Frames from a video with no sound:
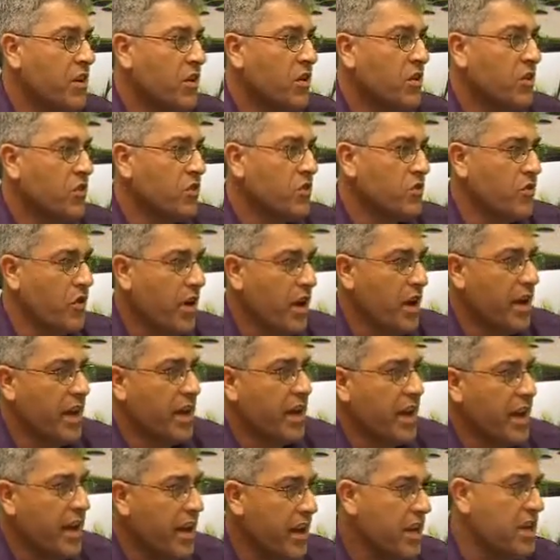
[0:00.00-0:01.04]

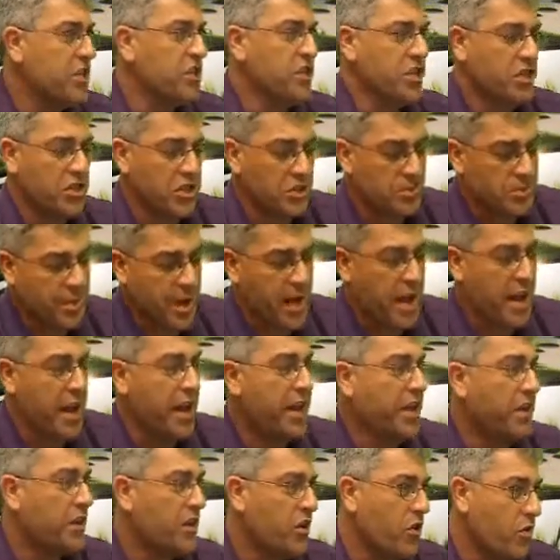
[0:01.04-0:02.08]
Australia, Asia,
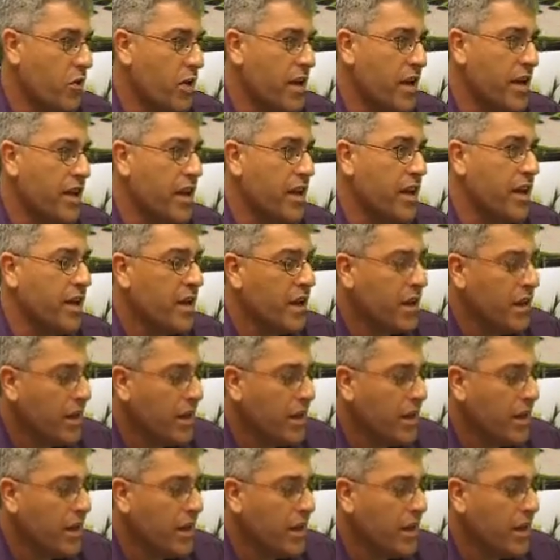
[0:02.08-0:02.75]
Japan, Korea.